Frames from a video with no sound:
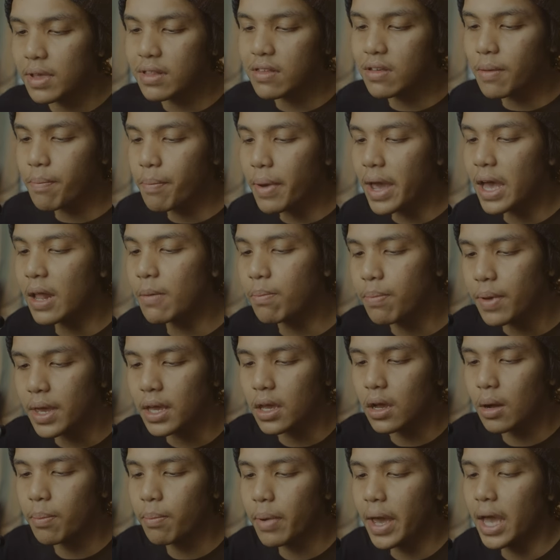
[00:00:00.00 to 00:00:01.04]
Peter Pan
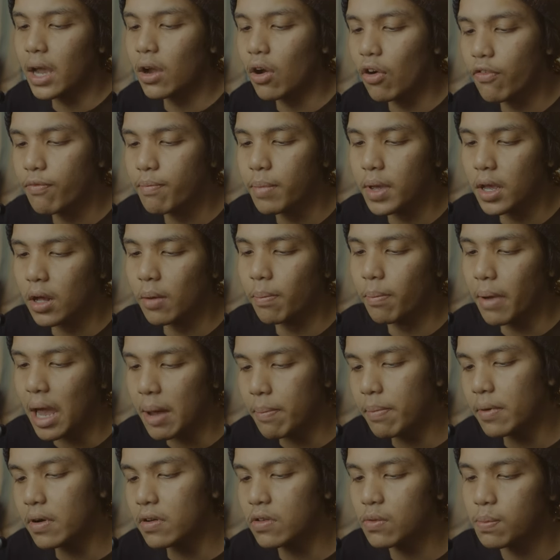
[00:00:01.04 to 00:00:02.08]
pick a pack of pickled
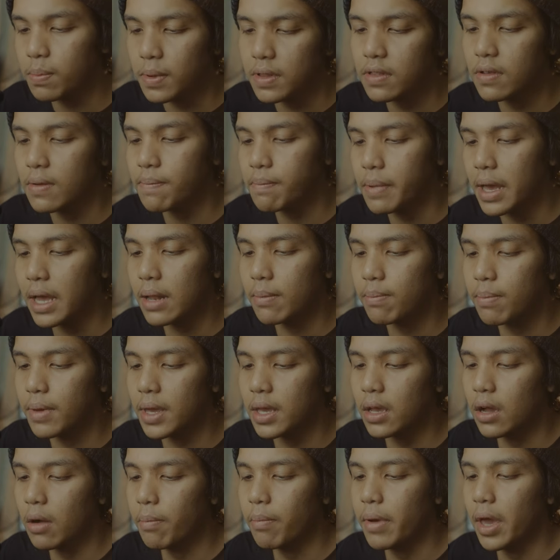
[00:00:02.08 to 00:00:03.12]
peppers. Peter Pan
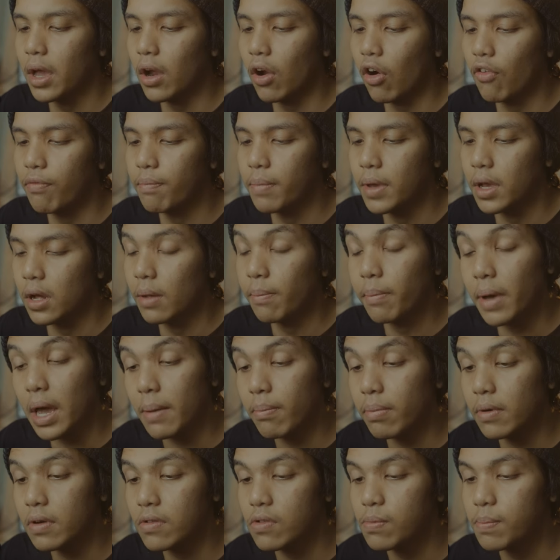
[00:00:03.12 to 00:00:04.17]
pick a pack of pickled
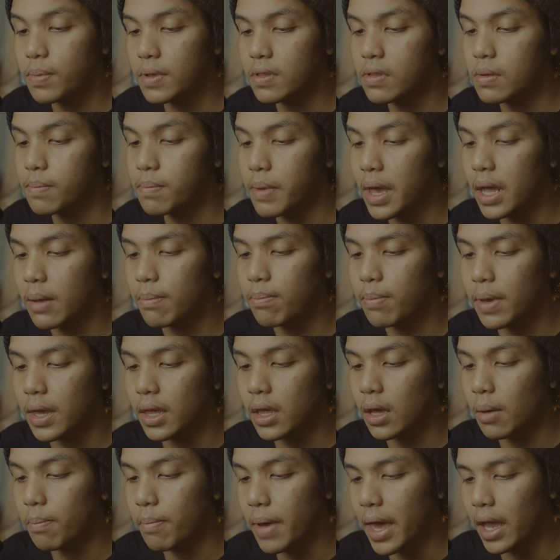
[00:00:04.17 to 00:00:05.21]
peppers. Peter Pan
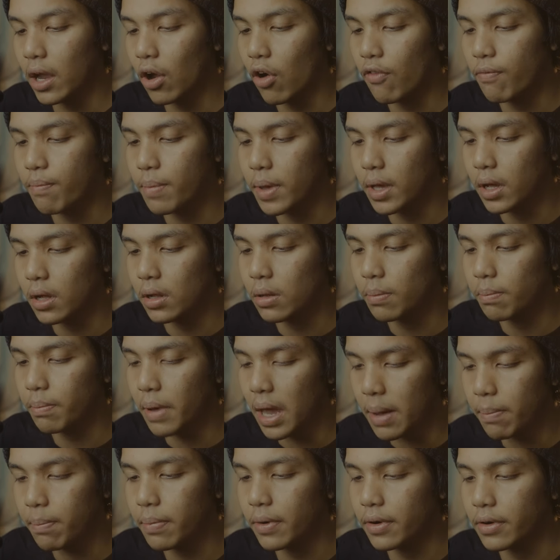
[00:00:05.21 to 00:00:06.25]
pick a pack of pickled
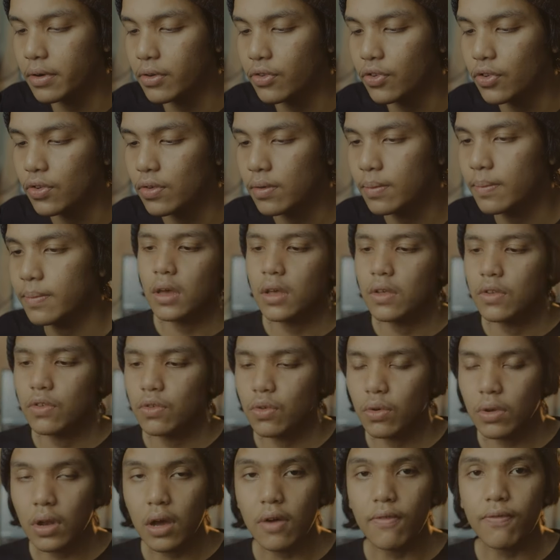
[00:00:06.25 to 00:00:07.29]
peppers.
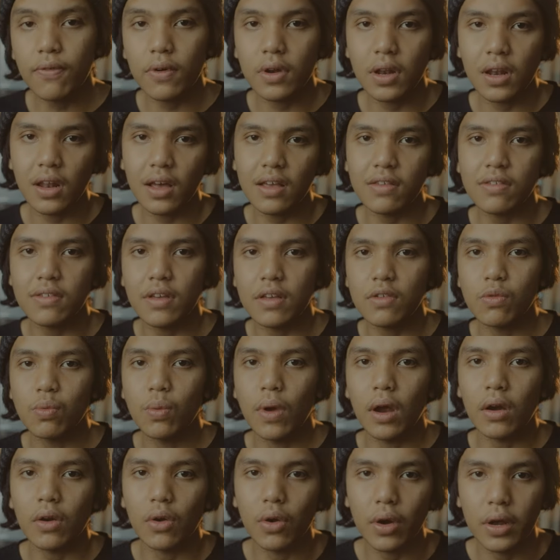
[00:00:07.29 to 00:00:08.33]
So now for the last test,
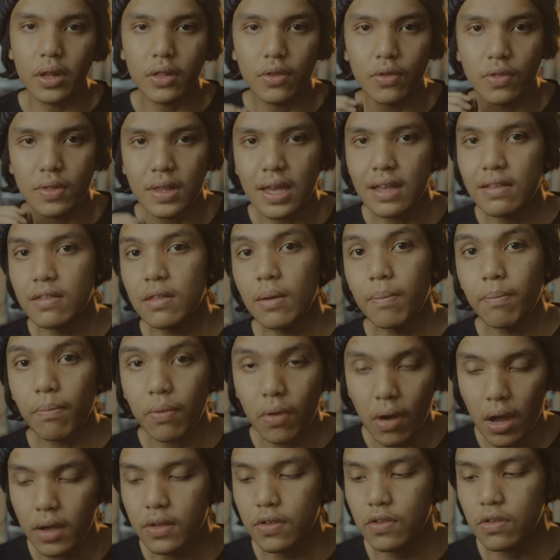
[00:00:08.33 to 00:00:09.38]
we are going to test the
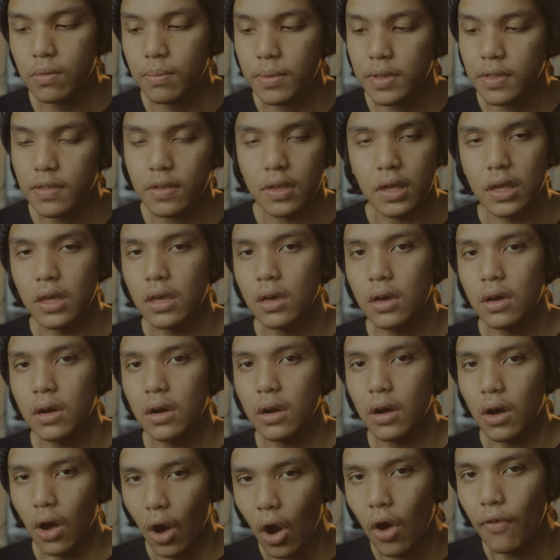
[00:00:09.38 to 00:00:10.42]
proximity
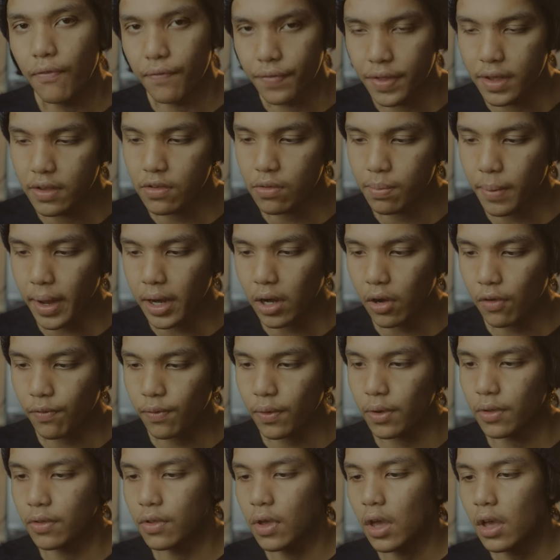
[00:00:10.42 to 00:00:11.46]
of this
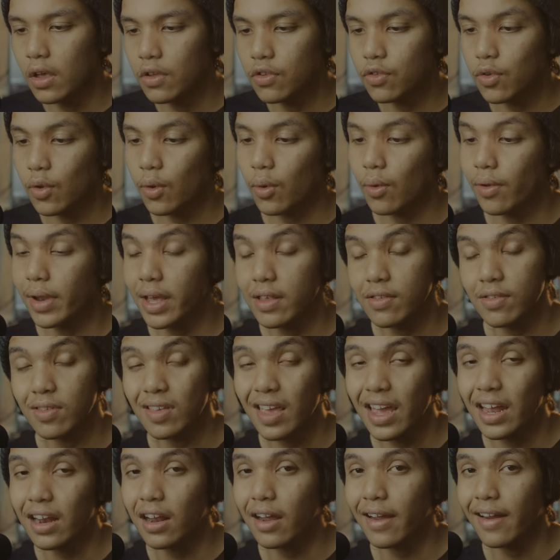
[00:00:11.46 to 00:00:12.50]
microphone. So let's
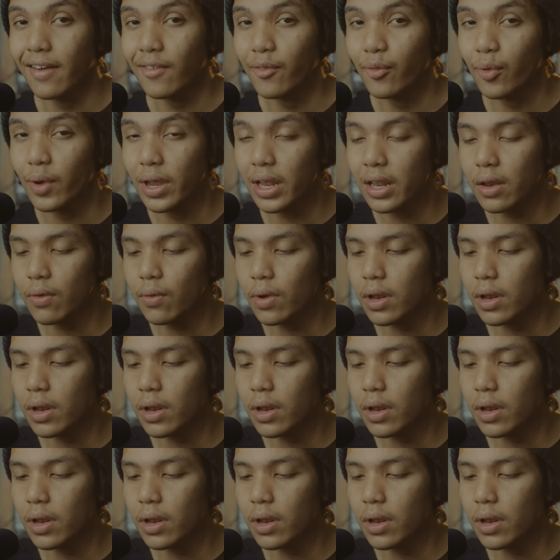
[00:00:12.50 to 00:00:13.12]
get really,